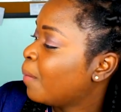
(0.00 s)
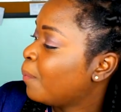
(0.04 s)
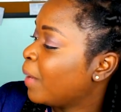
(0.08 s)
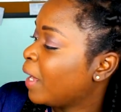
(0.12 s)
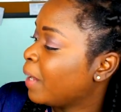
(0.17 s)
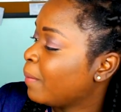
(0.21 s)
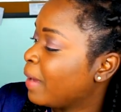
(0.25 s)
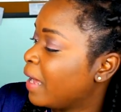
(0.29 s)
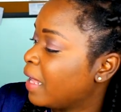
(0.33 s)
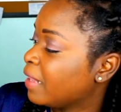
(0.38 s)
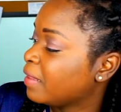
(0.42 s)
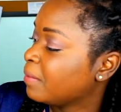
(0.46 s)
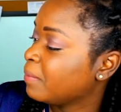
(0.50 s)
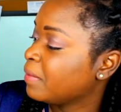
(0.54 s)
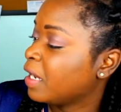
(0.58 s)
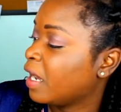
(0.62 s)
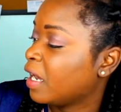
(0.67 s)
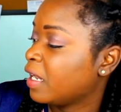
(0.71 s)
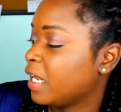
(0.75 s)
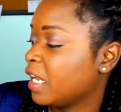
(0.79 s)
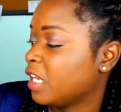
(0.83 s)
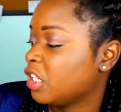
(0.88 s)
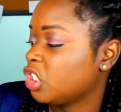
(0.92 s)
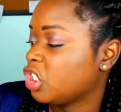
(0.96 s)
Bed Bath &
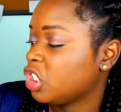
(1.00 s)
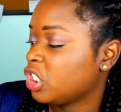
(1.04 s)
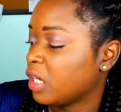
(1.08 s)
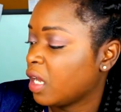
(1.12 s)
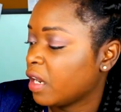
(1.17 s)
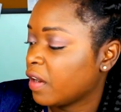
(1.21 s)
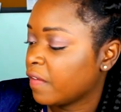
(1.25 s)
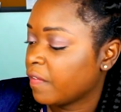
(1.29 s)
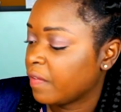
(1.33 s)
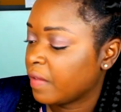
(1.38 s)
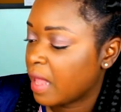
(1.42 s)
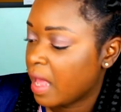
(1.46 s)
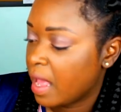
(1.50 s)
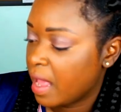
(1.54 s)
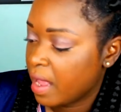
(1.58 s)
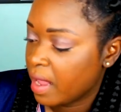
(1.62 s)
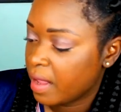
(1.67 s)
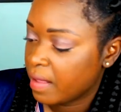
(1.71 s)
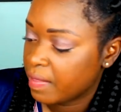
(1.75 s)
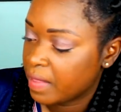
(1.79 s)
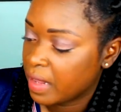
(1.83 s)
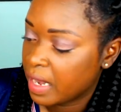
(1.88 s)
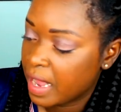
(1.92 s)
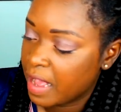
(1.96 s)
Beyond and
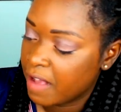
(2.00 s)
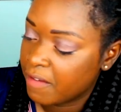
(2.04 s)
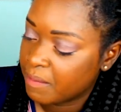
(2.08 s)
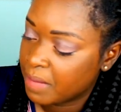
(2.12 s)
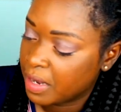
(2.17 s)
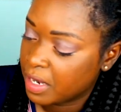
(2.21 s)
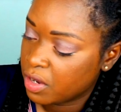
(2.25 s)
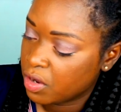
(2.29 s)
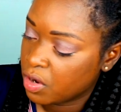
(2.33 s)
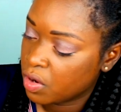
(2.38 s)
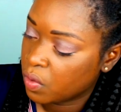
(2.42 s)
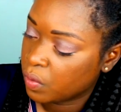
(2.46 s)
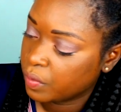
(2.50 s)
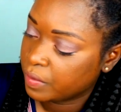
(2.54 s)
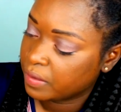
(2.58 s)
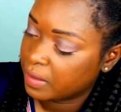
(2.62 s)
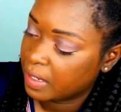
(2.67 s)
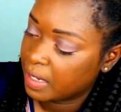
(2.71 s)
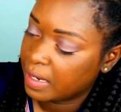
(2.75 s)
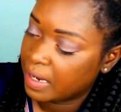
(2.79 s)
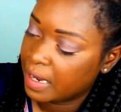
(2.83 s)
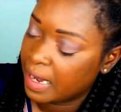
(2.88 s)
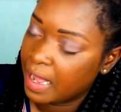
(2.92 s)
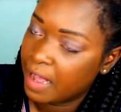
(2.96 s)
Shutterfly. Then I have my notes,
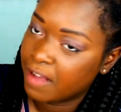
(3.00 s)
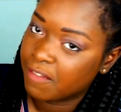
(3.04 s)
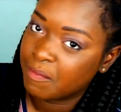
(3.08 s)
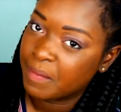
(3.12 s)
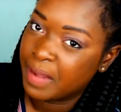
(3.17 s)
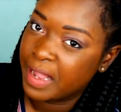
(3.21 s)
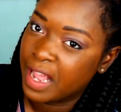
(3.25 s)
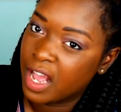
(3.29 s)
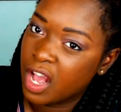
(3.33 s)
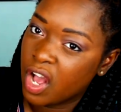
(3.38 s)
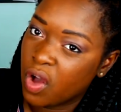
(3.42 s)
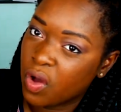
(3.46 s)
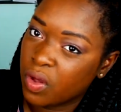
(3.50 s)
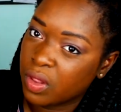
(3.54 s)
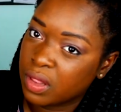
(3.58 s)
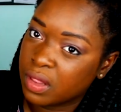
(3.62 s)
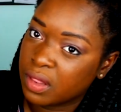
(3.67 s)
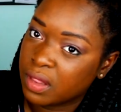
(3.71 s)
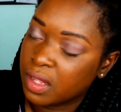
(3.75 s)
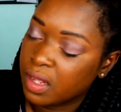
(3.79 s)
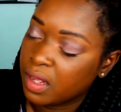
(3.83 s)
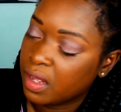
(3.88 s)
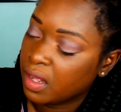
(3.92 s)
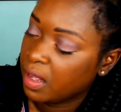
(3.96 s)
and then I have my
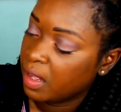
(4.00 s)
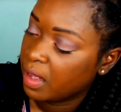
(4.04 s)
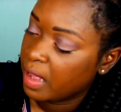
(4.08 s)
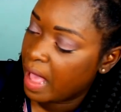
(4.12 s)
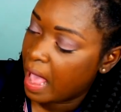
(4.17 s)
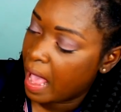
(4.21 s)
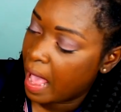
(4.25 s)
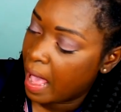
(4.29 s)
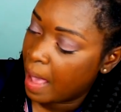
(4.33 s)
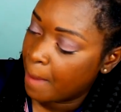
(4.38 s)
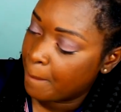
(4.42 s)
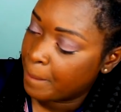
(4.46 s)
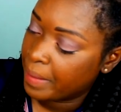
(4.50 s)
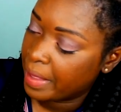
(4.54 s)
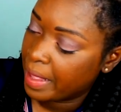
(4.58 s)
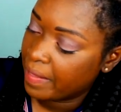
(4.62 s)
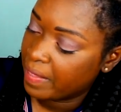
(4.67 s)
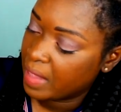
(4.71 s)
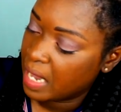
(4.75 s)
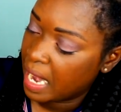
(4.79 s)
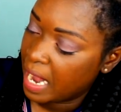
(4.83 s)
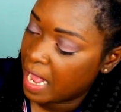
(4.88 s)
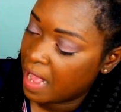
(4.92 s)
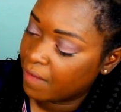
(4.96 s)
health app,
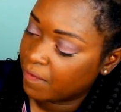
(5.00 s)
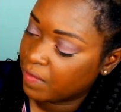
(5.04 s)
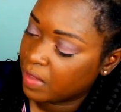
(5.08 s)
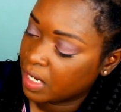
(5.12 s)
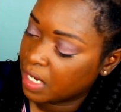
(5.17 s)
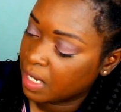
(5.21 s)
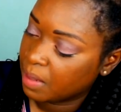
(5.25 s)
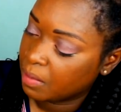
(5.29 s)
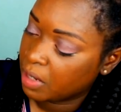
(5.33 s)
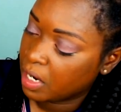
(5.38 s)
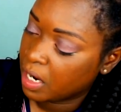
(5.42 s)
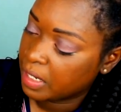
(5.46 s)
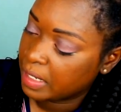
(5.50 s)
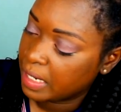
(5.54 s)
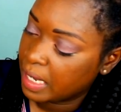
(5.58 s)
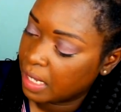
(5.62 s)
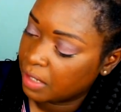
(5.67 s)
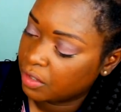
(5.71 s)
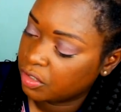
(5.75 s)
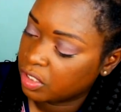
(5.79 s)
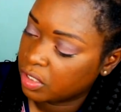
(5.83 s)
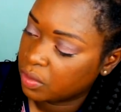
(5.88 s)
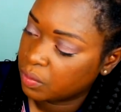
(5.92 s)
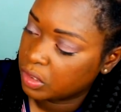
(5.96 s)
and then I have the Kim
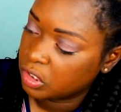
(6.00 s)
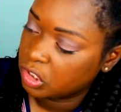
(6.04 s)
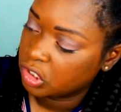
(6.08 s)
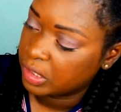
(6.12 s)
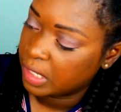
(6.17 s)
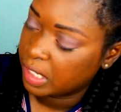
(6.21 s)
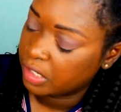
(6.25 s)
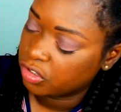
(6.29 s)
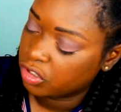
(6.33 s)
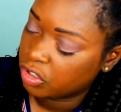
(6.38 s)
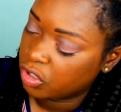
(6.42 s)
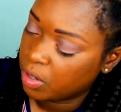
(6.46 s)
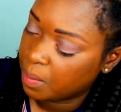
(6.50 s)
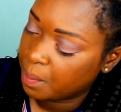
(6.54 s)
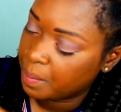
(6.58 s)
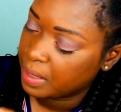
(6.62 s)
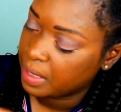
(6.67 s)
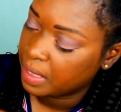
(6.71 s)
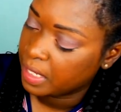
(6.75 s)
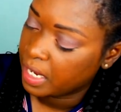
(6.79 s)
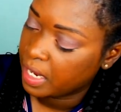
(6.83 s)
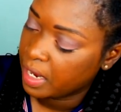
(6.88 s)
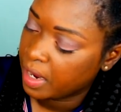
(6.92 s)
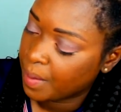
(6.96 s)
Kardashian, which that should go up
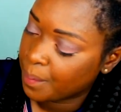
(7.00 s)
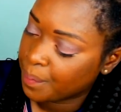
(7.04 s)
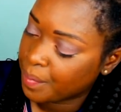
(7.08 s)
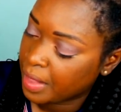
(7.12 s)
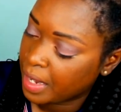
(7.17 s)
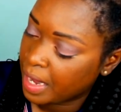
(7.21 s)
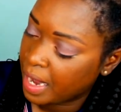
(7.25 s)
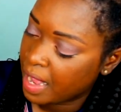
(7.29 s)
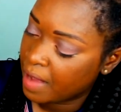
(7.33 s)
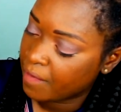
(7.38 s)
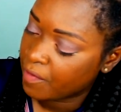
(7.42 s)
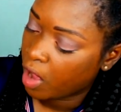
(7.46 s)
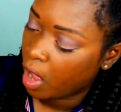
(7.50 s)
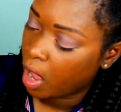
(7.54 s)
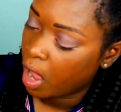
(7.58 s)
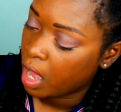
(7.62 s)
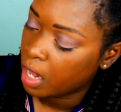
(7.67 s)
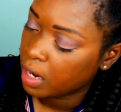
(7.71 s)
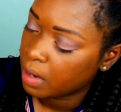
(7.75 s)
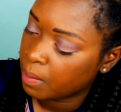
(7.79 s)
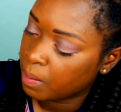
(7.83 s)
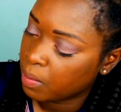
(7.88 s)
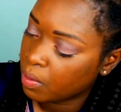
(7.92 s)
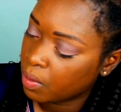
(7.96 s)
in there. Then I have
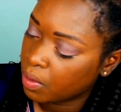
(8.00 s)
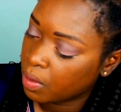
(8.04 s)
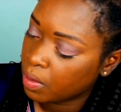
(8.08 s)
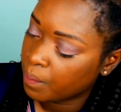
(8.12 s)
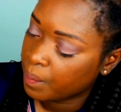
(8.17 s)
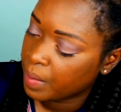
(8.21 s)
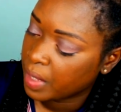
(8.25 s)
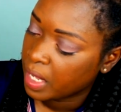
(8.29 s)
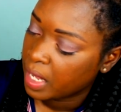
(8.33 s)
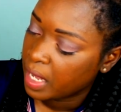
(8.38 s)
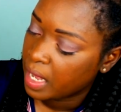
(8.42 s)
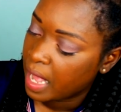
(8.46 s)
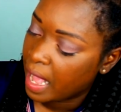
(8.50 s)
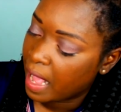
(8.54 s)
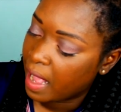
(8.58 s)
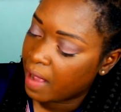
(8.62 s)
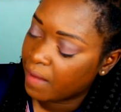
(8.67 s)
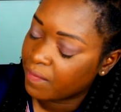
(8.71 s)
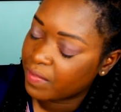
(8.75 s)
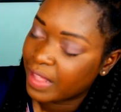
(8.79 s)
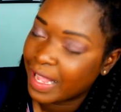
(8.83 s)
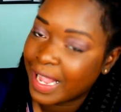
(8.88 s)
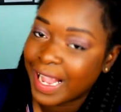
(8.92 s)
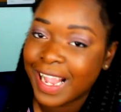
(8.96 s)
Audible. I
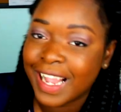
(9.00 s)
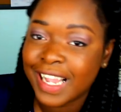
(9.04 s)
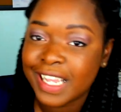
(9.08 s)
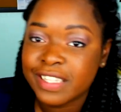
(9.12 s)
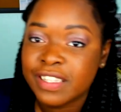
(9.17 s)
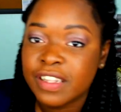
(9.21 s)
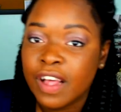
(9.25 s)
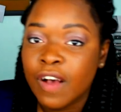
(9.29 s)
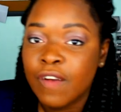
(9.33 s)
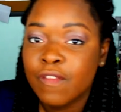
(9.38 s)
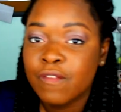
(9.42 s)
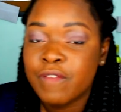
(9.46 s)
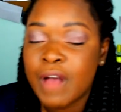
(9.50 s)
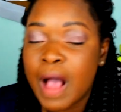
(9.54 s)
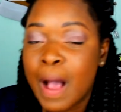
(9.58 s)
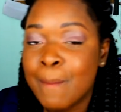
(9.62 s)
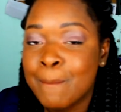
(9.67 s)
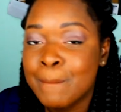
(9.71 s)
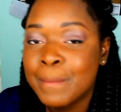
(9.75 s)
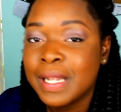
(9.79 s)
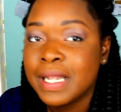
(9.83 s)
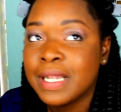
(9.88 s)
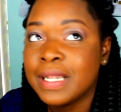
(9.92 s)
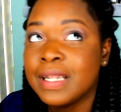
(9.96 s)
have the Ace
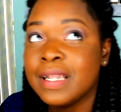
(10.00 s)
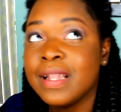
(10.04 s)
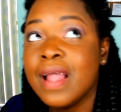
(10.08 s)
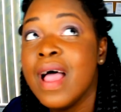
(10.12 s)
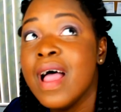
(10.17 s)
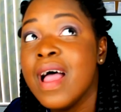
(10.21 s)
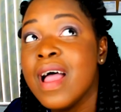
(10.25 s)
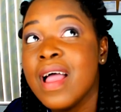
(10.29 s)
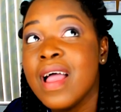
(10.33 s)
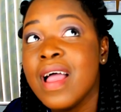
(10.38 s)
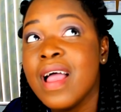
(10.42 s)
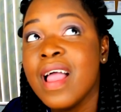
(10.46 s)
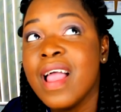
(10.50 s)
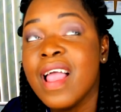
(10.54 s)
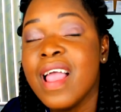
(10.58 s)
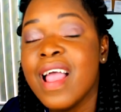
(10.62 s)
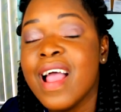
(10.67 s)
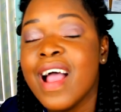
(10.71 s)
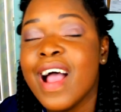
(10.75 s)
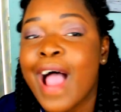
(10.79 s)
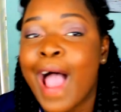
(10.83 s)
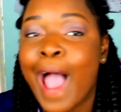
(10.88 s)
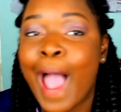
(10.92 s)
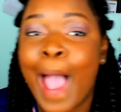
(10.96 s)

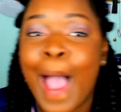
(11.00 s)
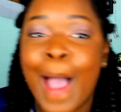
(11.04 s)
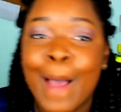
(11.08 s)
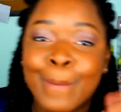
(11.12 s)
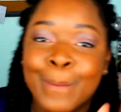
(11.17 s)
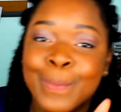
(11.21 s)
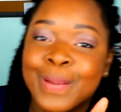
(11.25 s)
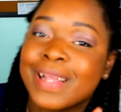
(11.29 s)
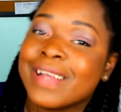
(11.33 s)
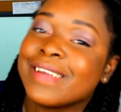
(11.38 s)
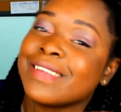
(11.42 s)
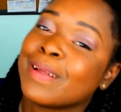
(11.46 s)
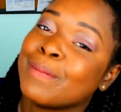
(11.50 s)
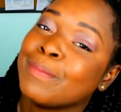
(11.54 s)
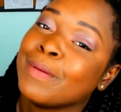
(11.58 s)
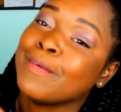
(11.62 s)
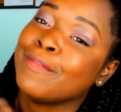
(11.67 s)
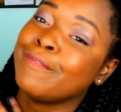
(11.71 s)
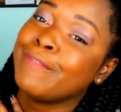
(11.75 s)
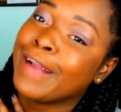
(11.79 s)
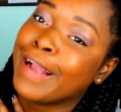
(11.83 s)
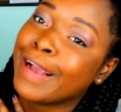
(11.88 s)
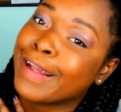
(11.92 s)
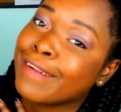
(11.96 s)
Family app because I'm
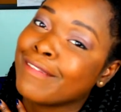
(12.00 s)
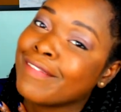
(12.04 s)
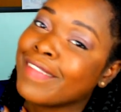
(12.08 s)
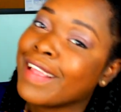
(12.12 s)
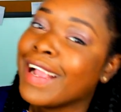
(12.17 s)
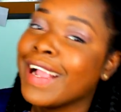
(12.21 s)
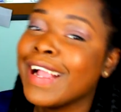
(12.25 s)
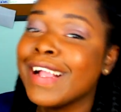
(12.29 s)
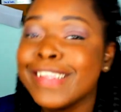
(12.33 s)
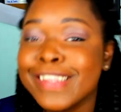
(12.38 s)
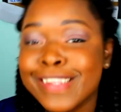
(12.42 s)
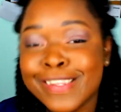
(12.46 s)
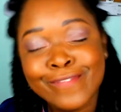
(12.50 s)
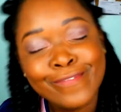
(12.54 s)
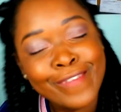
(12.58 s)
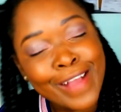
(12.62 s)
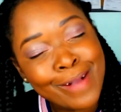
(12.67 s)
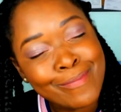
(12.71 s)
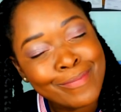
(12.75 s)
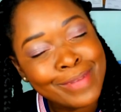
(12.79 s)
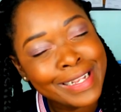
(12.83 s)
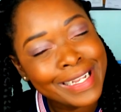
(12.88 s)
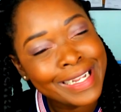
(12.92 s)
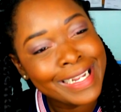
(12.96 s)
a fan of the Ace
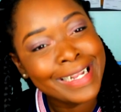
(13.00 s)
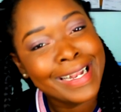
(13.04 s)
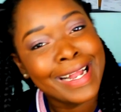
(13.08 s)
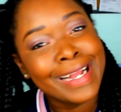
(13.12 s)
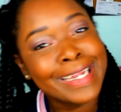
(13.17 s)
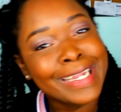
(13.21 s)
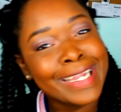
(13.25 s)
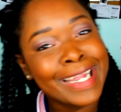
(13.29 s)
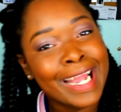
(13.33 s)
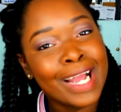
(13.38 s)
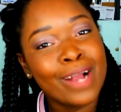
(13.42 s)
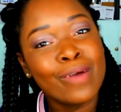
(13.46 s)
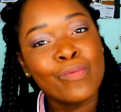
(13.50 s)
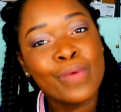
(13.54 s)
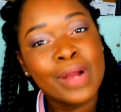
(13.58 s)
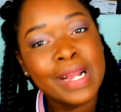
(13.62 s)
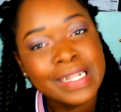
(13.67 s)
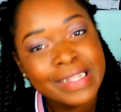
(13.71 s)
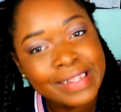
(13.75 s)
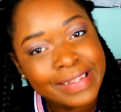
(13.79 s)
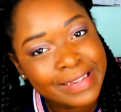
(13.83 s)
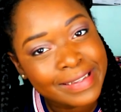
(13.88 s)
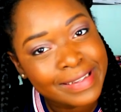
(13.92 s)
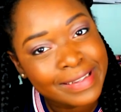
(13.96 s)
Family, and I can't
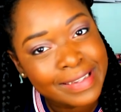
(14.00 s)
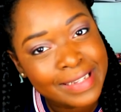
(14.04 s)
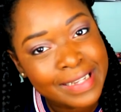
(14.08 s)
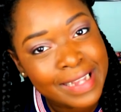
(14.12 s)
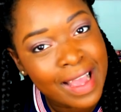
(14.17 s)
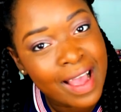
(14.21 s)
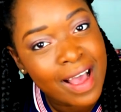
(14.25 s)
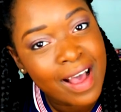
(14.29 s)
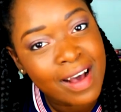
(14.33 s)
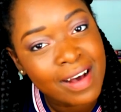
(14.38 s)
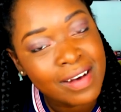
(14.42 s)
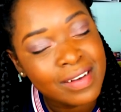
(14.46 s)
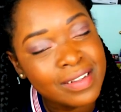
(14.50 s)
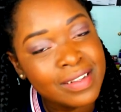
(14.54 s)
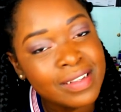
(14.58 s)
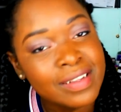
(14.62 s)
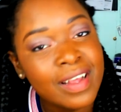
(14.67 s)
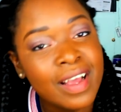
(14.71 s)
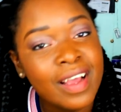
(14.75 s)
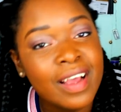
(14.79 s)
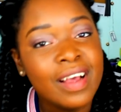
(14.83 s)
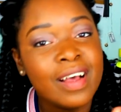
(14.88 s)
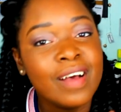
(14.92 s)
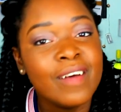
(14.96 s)
wait to see Elle's
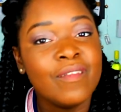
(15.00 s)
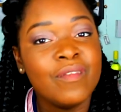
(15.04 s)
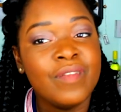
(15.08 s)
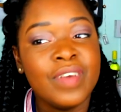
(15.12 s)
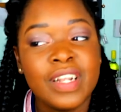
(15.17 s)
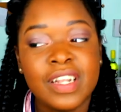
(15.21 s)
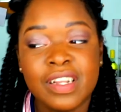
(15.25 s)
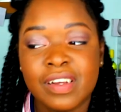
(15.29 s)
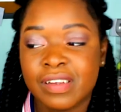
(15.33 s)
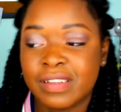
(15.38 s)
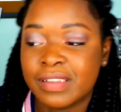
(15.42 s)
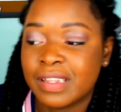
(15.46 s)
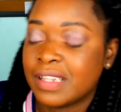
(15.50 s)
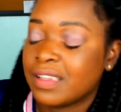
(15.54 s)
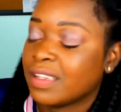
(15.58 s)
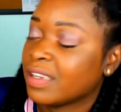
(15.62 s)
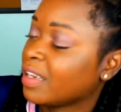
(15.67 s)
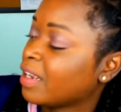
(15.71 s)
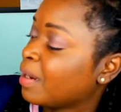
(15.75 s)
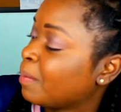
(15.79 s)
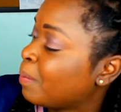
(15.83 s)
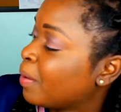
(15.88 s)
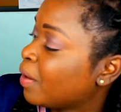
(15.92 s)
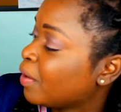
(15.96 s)
videos that
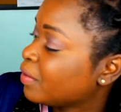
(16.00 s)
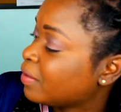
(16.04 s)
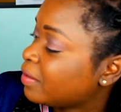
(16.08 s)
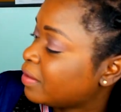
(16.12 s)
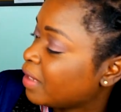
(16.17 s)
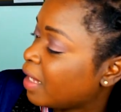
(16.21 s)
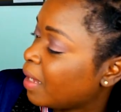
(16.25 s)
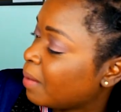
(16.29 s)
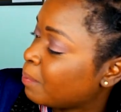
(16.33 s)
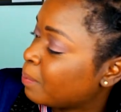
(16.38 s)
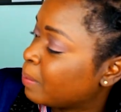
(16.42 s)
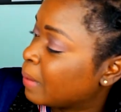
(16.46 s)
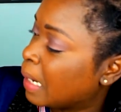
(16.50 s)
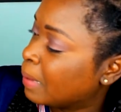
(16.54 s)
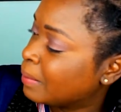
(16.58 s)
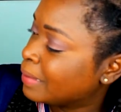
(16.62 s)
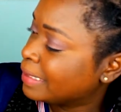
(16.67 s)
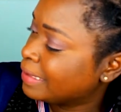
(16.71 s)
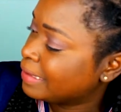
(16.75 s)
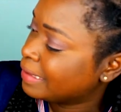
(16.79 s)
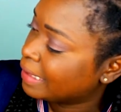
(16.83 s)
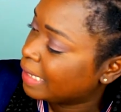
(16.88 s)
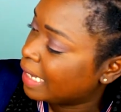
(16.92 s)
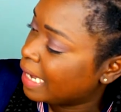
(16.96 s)
they're gonna post up
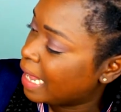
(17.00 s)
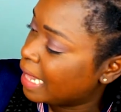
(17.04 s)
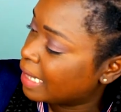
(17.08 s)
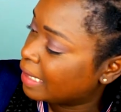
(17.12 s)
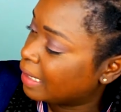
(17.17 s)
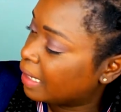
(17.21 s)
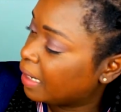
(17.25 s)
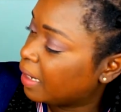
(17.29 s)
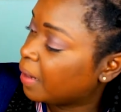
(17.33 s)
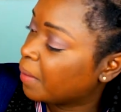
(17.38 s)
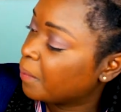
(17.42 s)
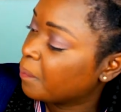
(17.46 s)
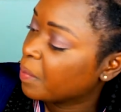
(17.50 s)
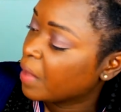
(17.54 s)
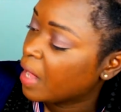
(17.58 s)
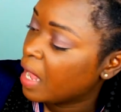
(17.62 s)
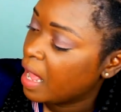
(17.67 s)
probably today, I think.